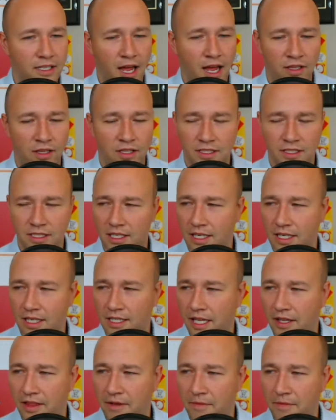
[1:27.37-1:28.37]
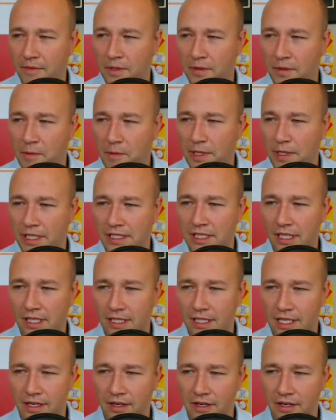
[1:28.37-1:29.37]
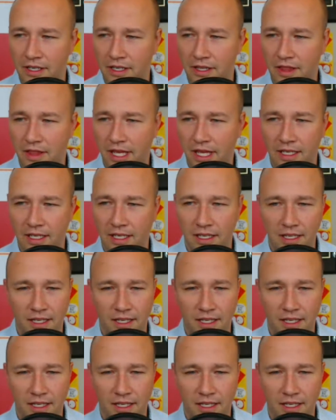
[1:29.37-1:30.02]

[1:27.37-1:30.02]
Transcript: How long is it going to take them to rebuild down there? Do you think?